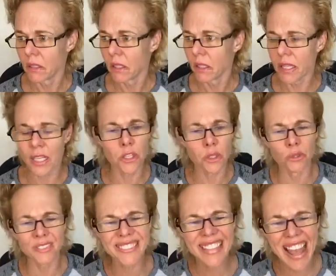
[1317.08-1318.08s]
They'd
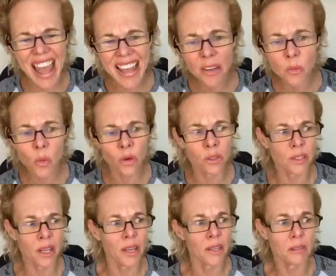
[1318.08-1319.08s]
use the N-word
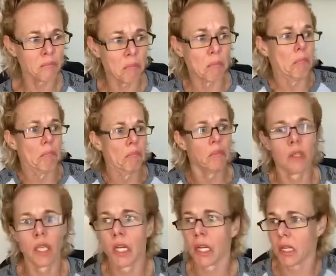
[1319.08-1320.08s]
like
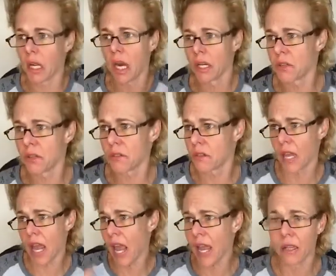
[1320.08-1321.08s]
I just
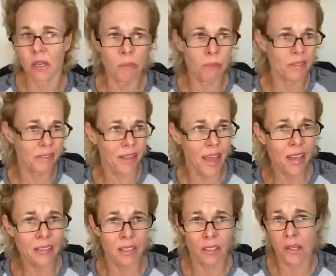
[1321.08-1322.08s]
ate a piece of
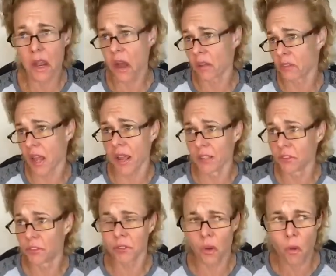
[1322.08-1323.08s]
candy, yes, and
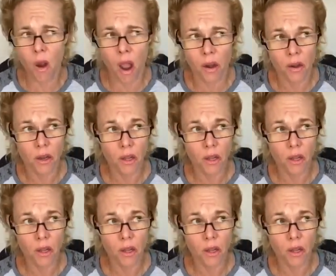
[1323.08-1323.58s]
so what?